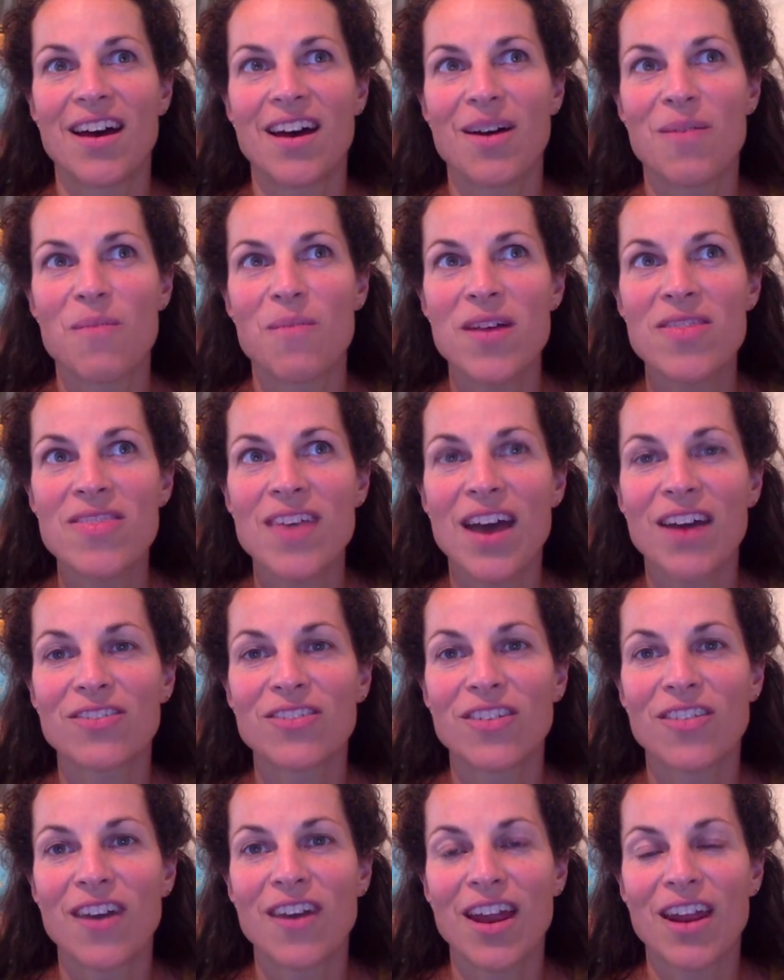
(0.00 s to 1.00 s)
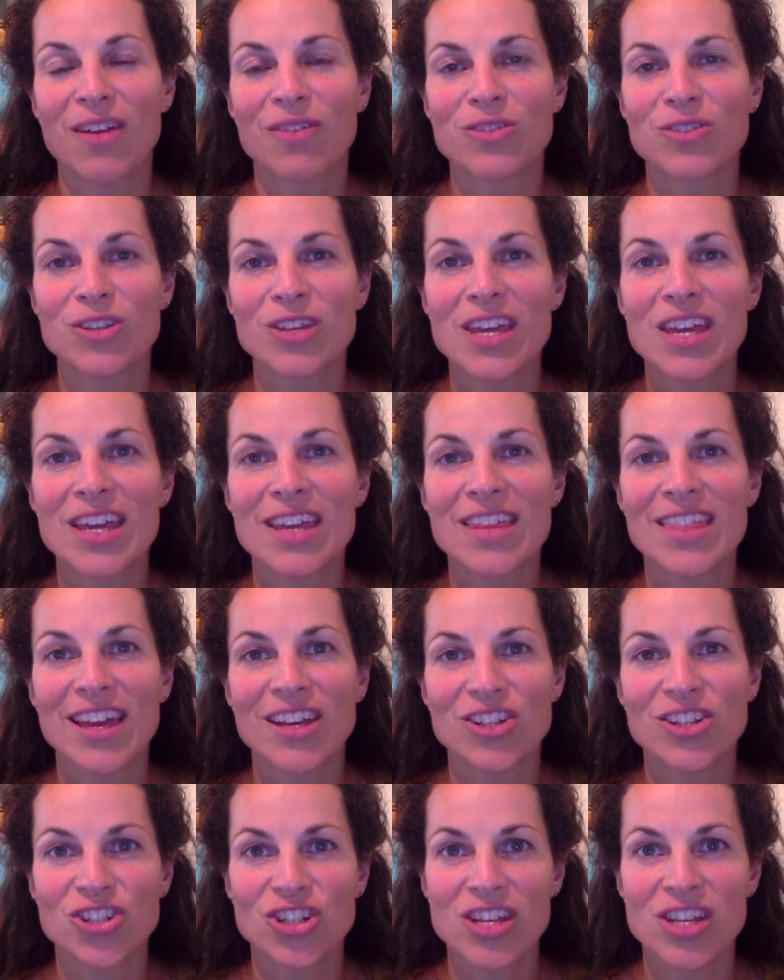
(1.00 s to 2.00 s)
I was looking at
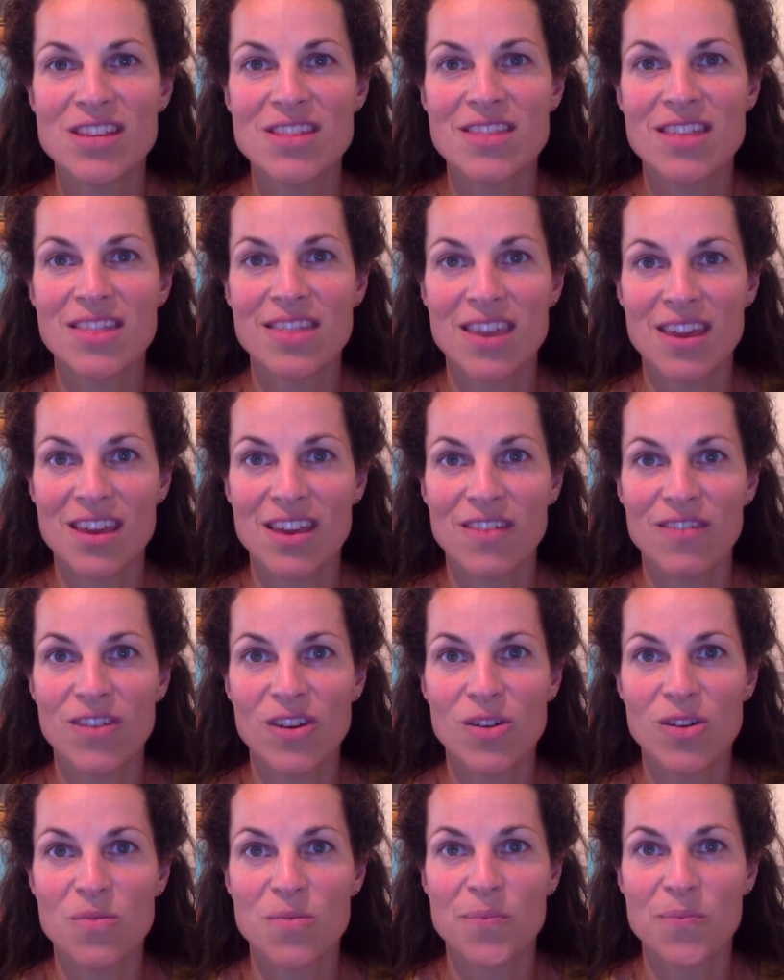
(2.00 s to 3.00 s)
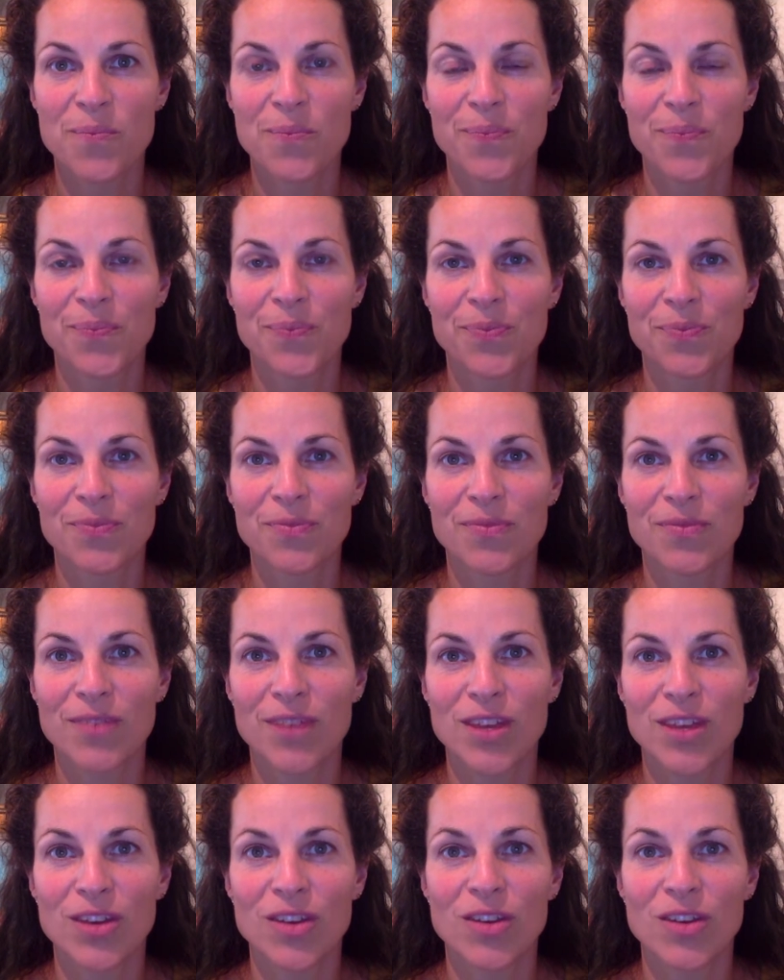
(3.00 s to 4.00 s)
that sheet that they give you,
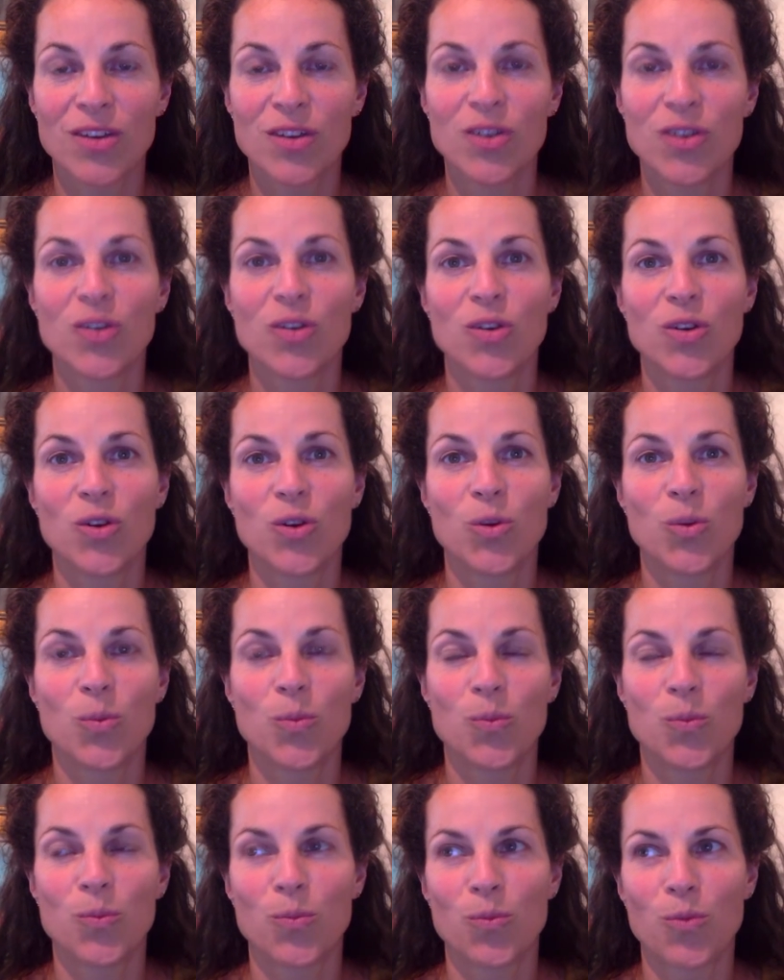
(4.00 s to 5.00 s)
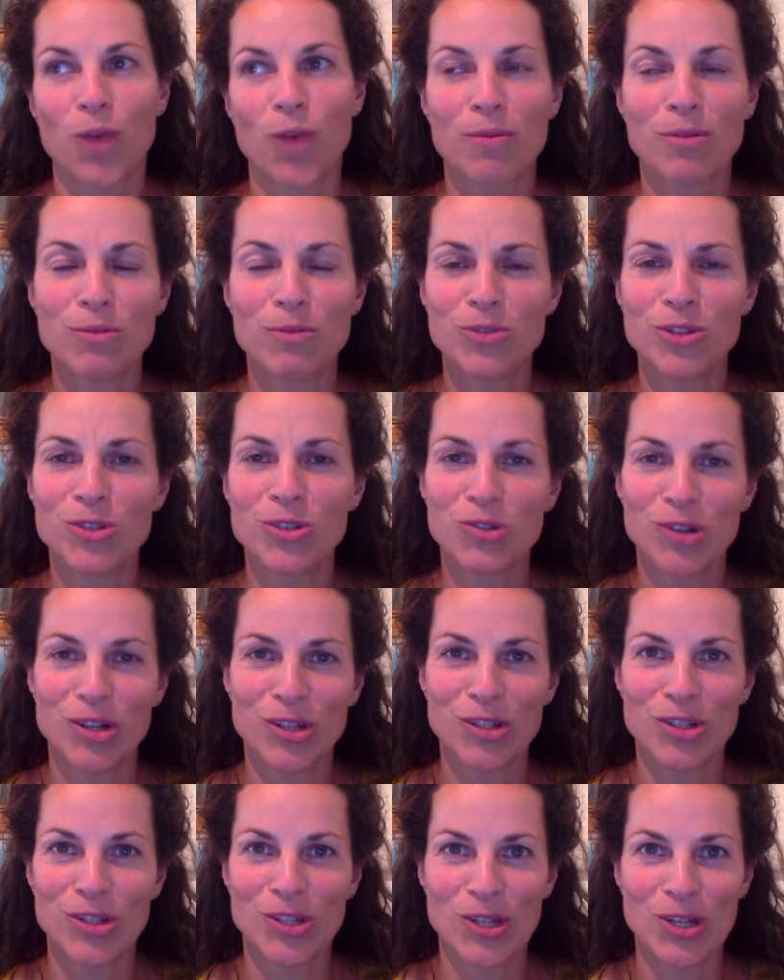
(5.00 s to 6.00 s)
like, problems
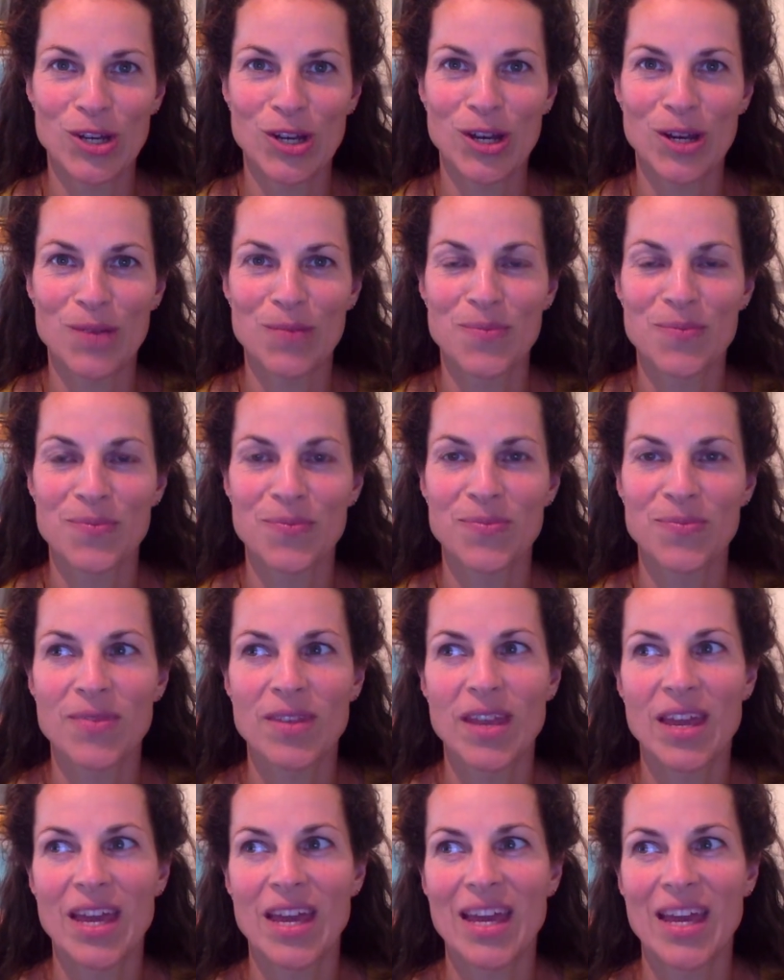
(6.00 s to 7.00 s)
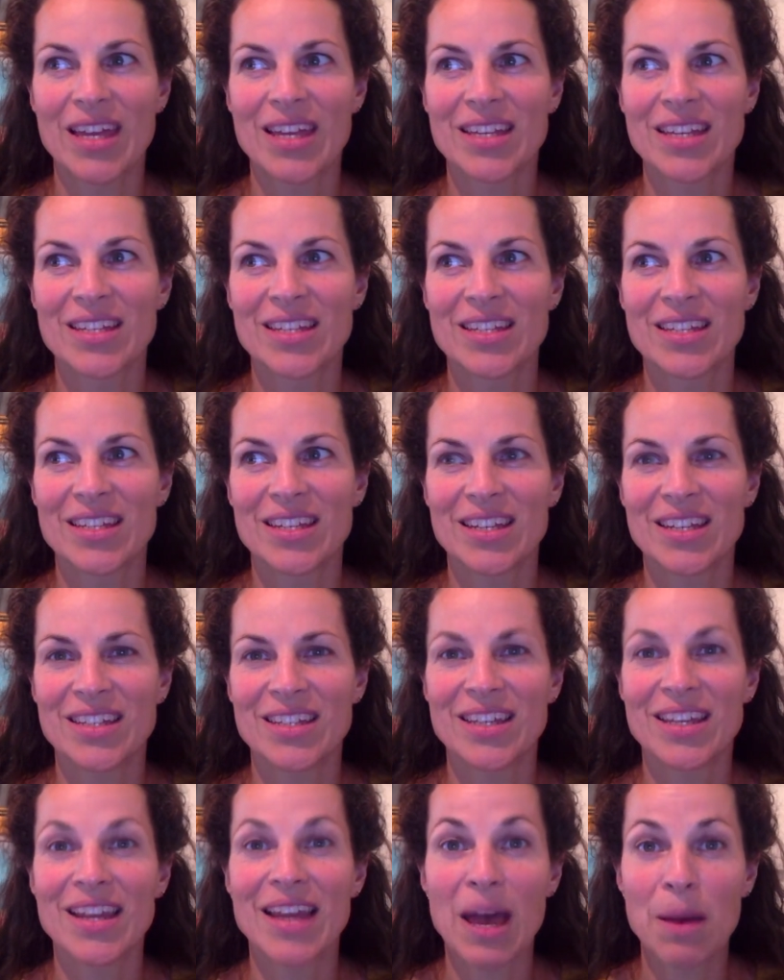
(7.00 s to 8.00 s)
addressed today, and it
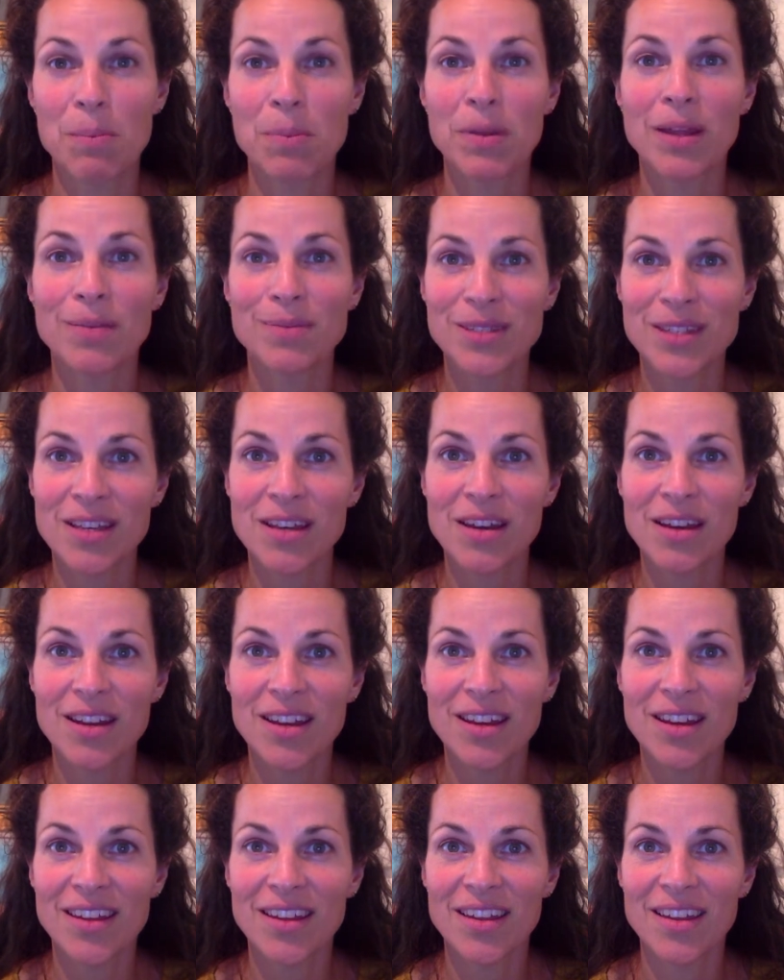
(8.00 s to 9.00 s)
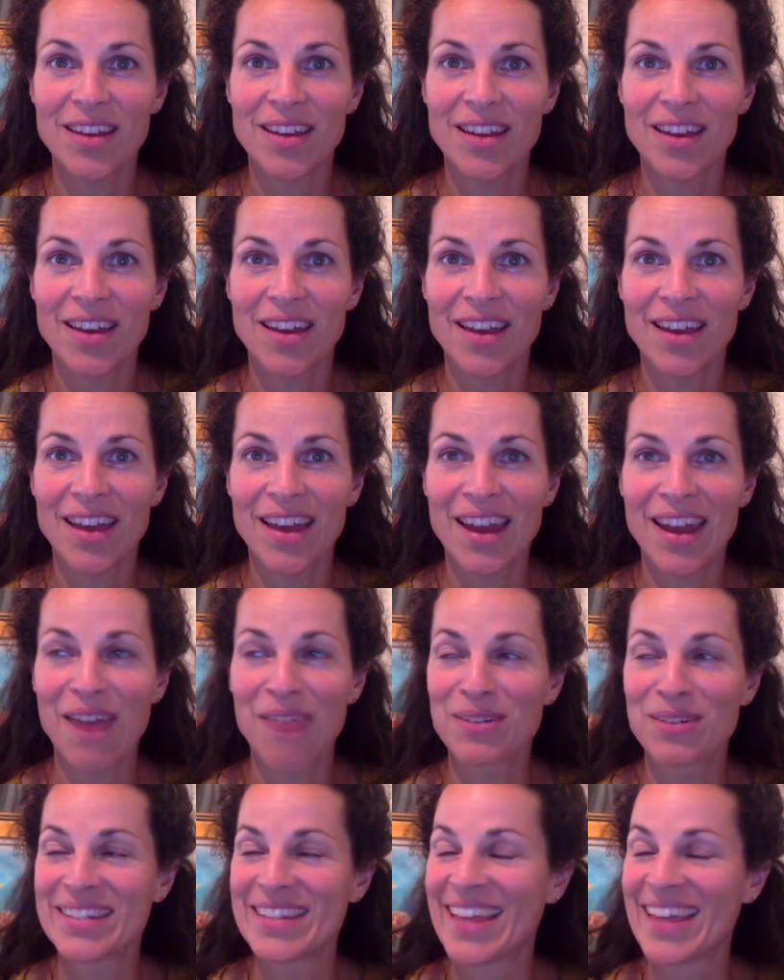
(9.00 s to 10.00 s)
said epilepsy on it, and I
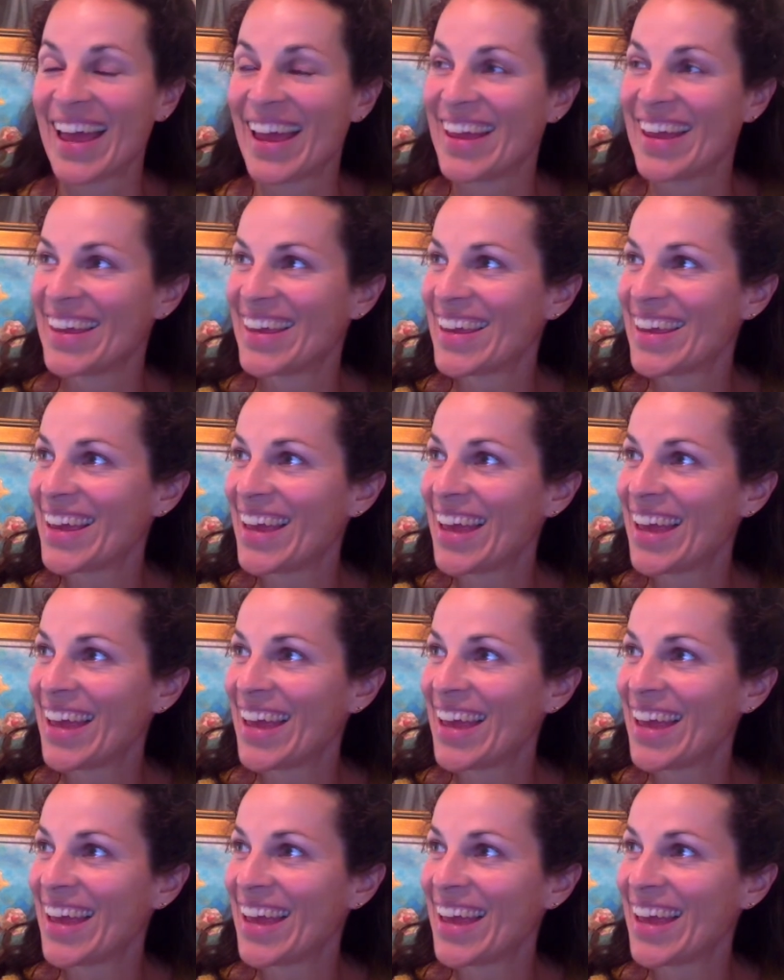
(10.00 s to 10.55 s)
was like,